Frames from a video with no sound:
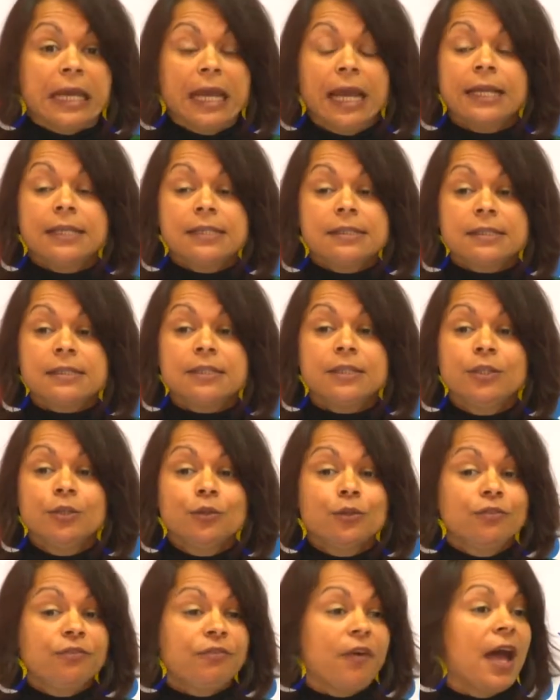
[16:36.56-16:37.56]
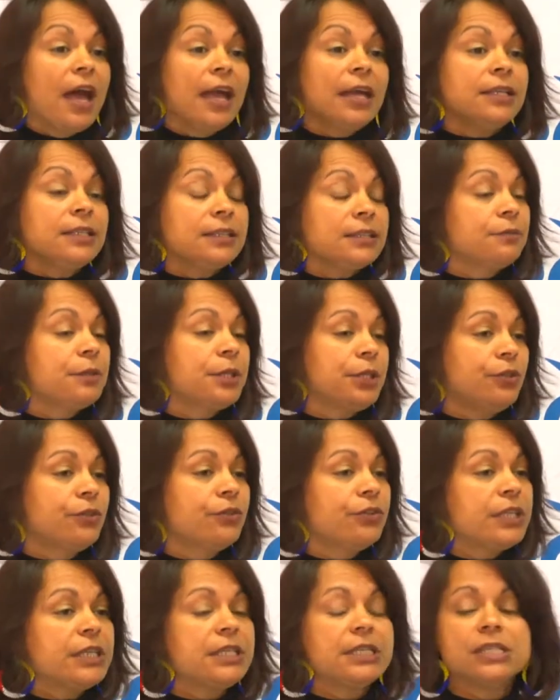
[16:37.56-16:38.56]
and you'll find when
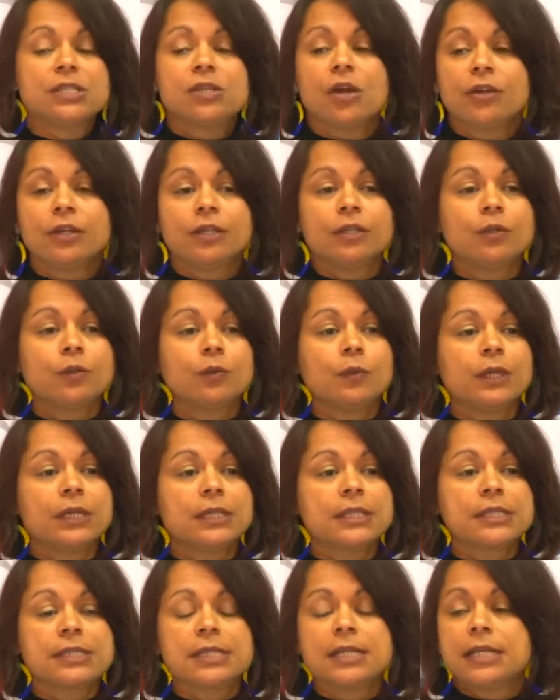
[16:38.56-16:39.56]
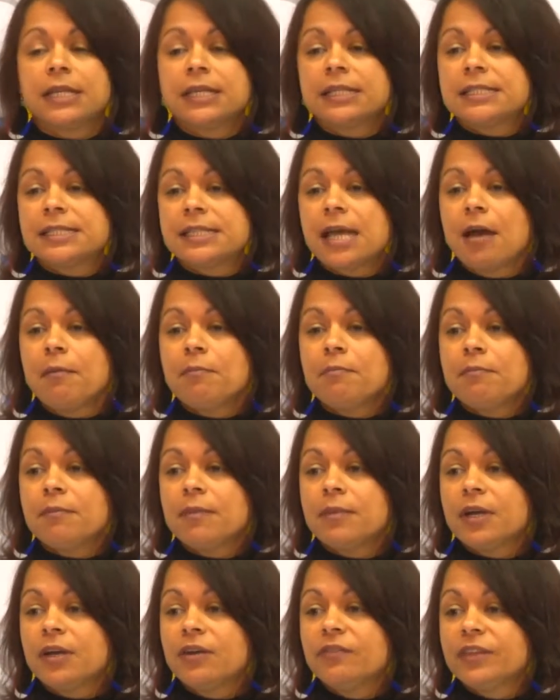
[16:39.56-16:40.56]
you read historical works, some
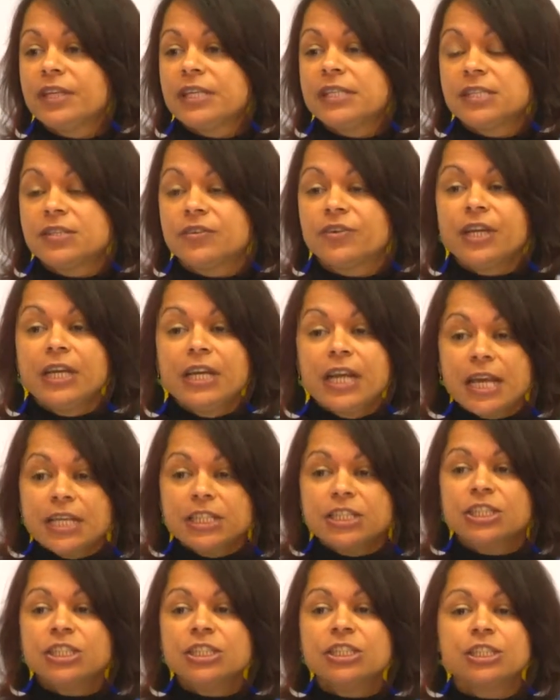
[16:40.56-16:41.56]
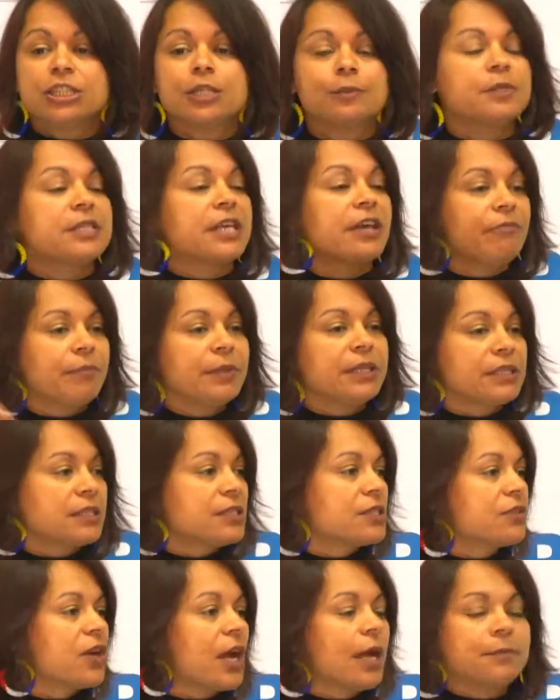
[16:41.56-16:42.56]
of these relationships have been
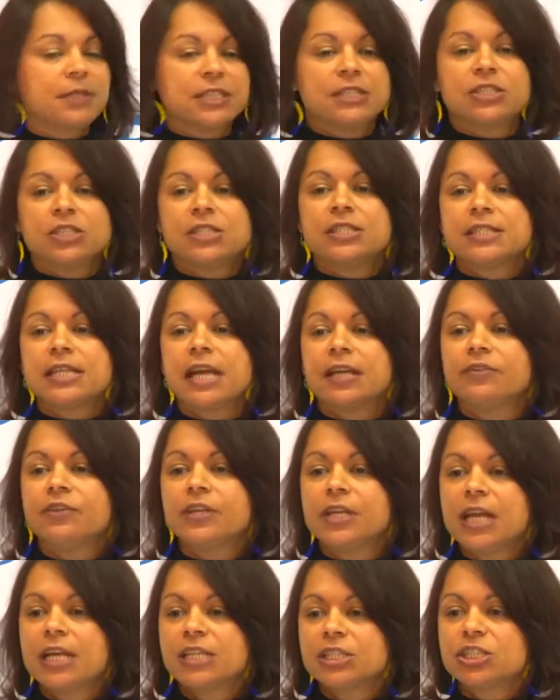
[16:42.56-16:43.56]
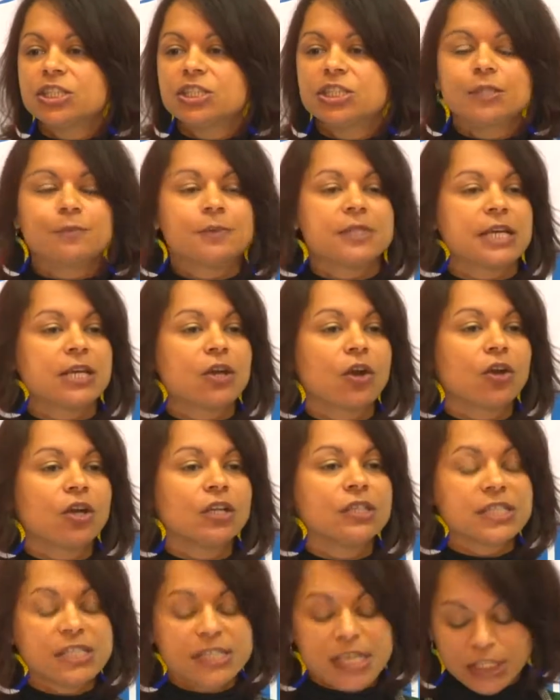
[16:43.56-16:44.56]
described as just that relationships that are
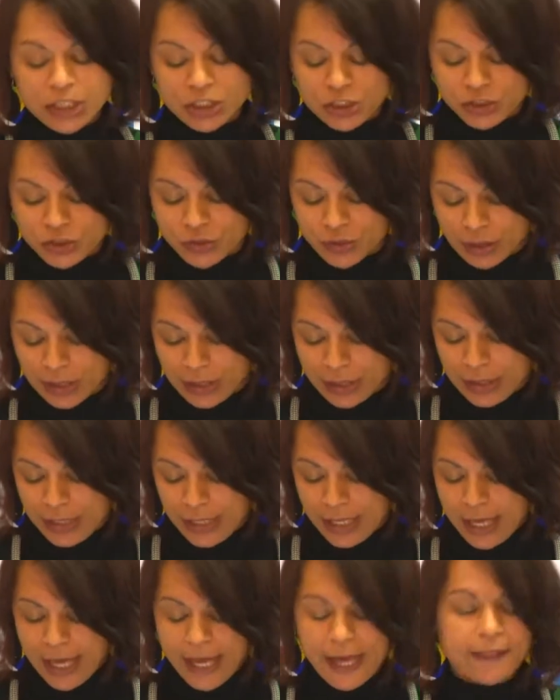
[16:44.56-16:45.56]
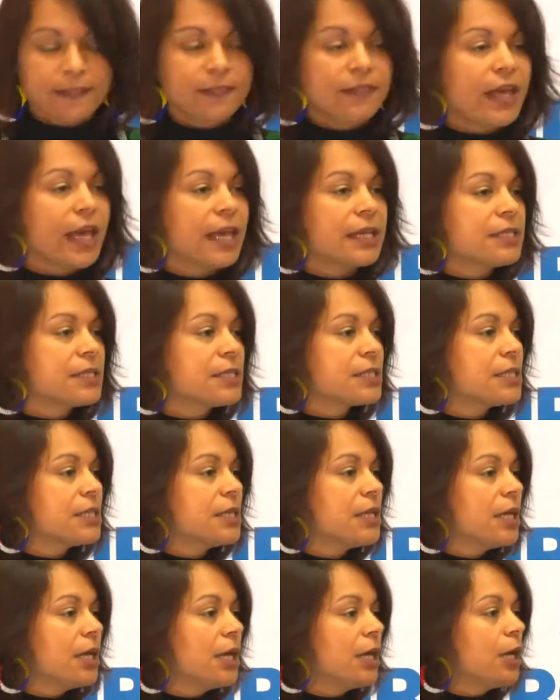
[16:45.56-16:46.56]
consensual and that
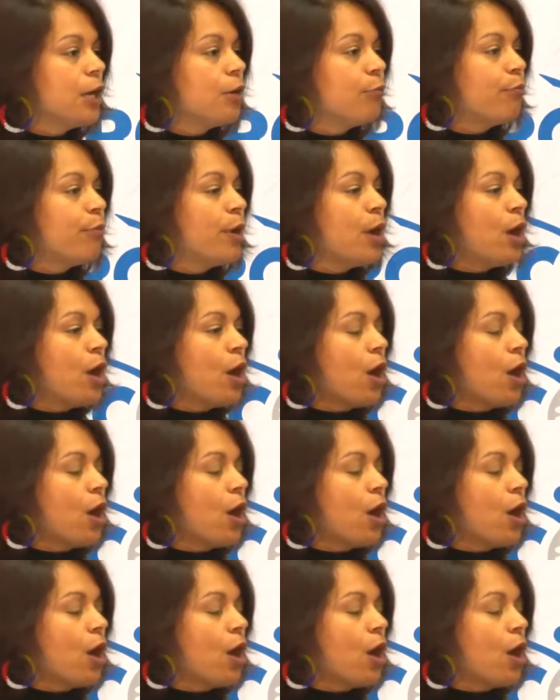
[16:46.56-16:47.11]
um,